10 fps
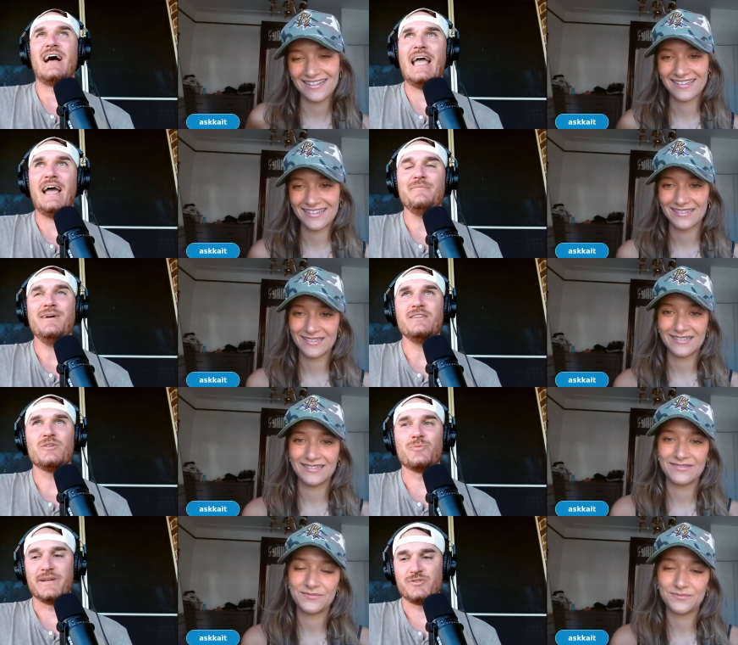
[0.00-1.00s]
Speaker 1: I had my
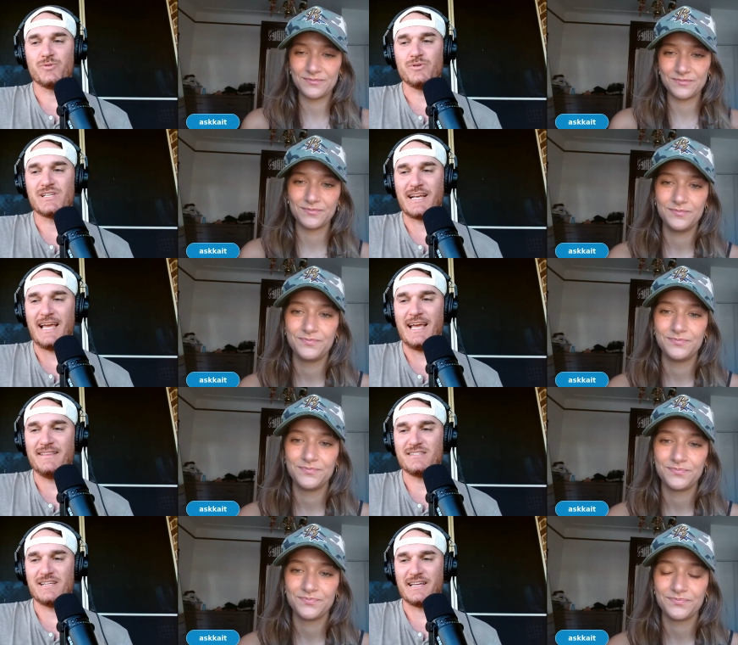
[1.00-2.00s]
little rituals. Like I
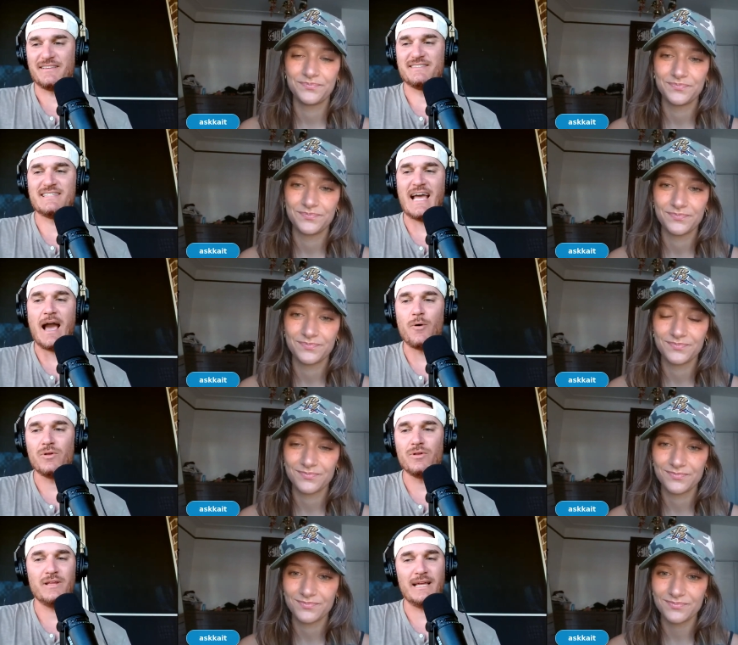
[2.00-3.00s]
had this like
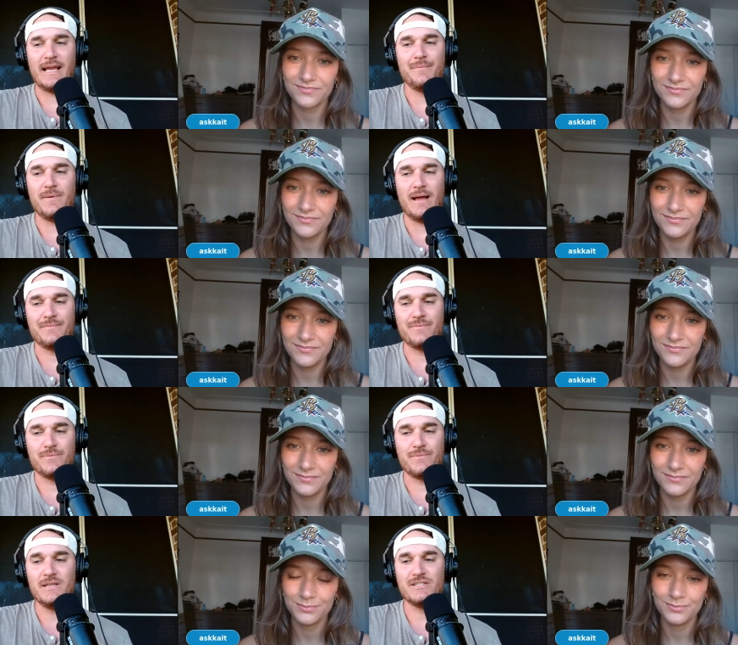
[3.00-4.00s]
towel like I, I
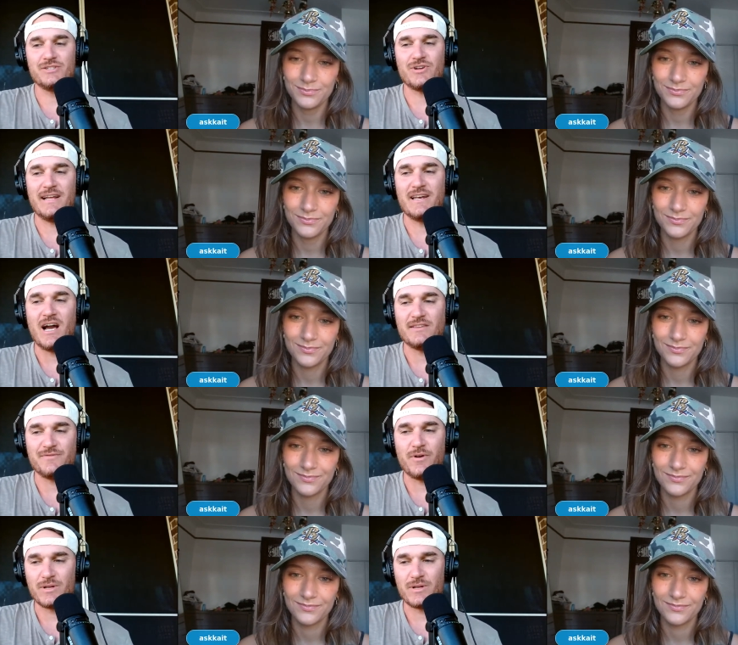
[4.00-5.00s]
really just tried
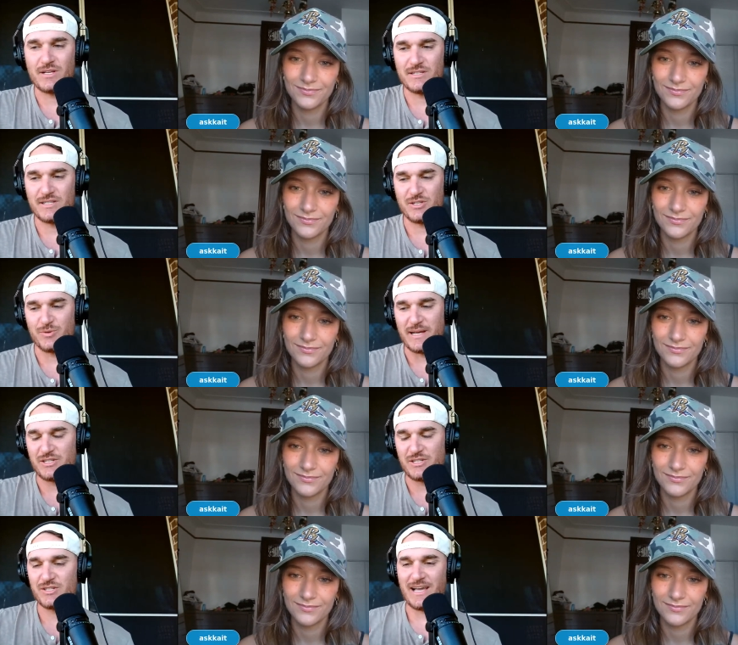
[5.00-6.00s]
not to focus on the
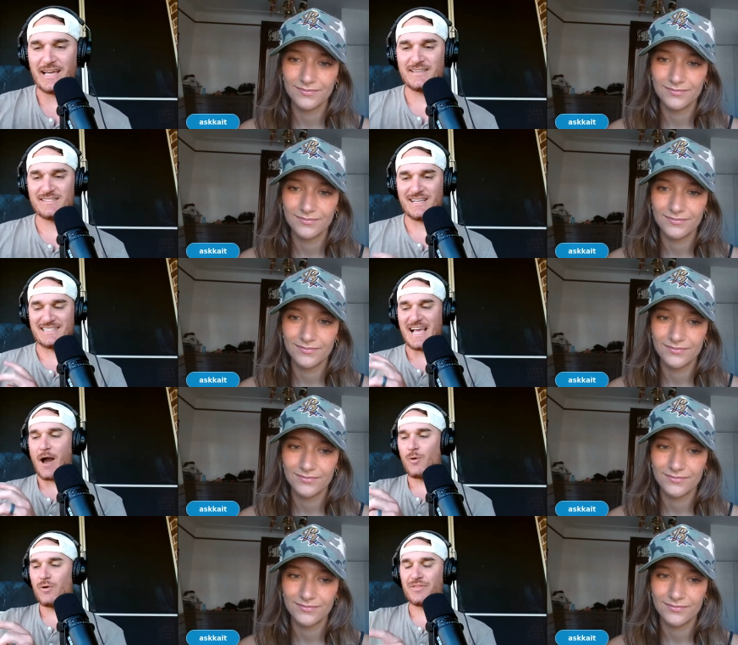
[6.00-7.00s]
situation so i had this like
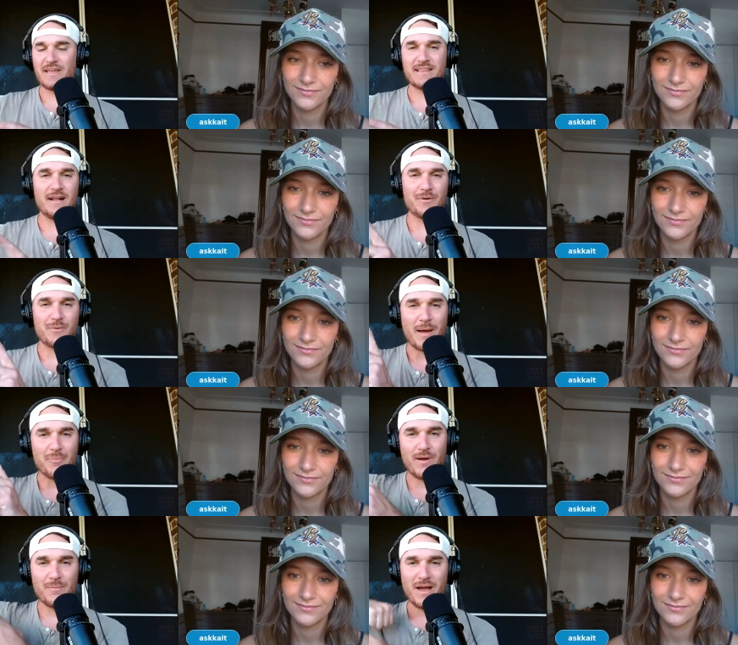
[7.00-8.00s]
towel thing that i would
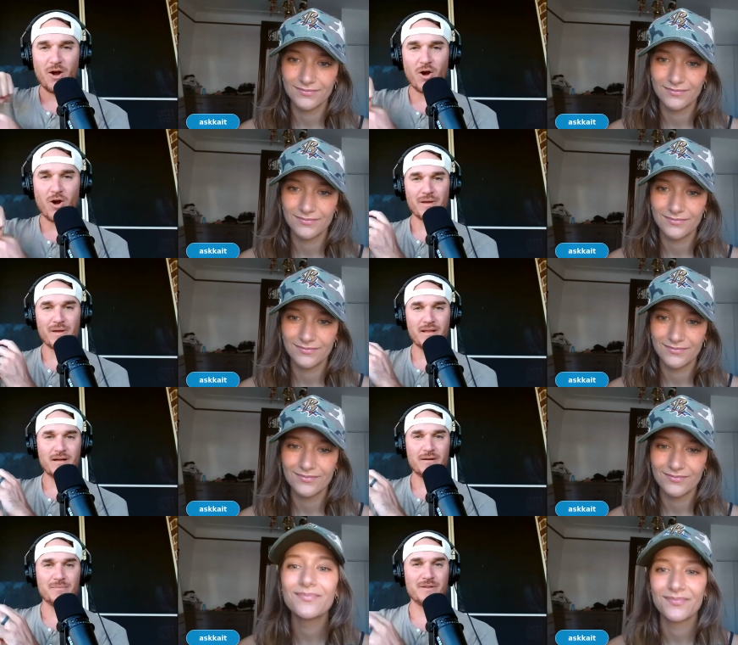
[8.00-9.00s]
wrap around my arm
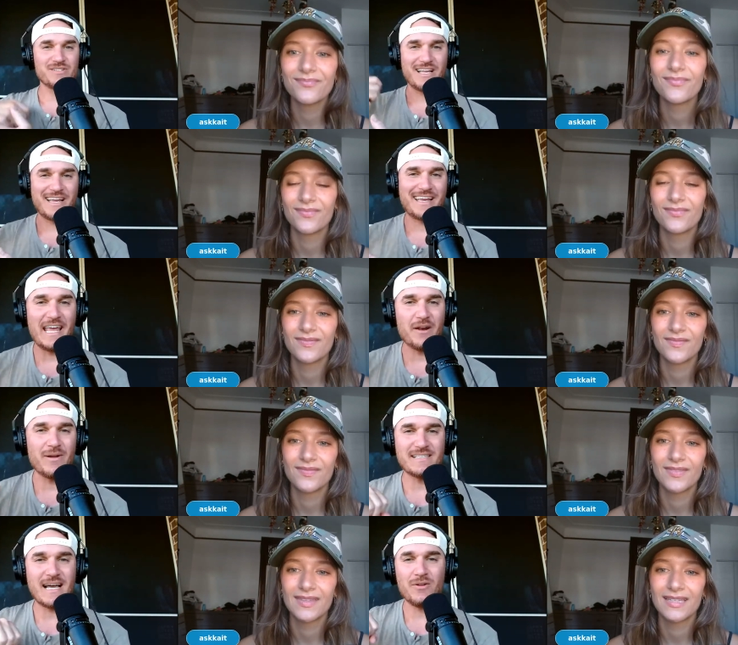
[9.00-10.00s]
um, it was like a
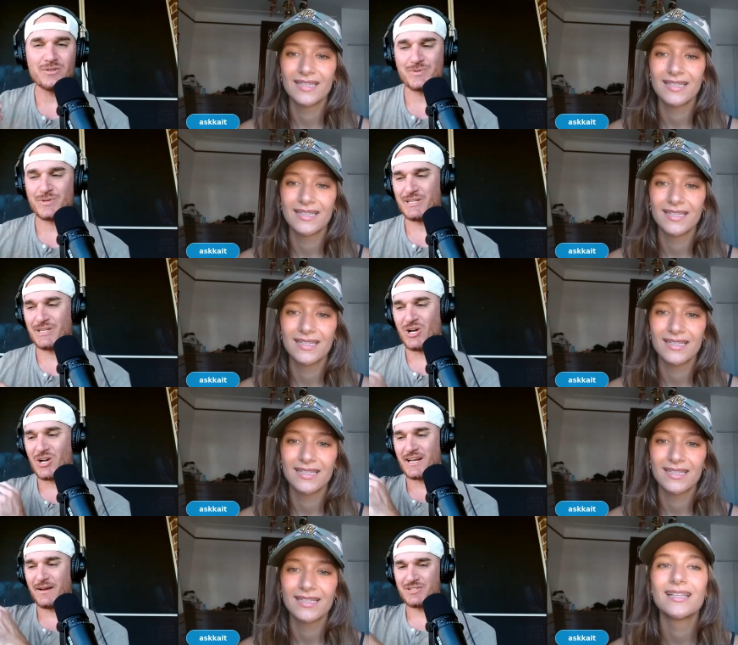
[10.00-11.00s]
gatorade towel it was really
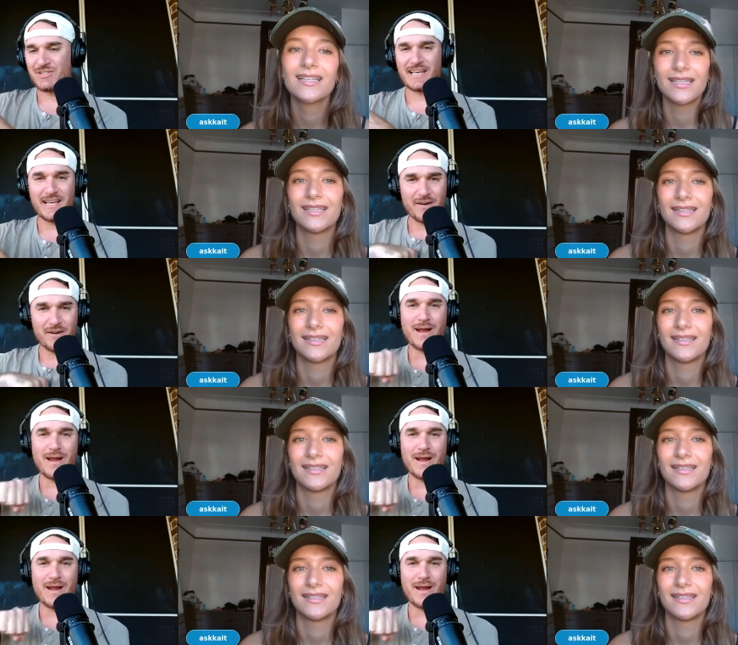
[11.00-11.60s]
long and i would just like kind of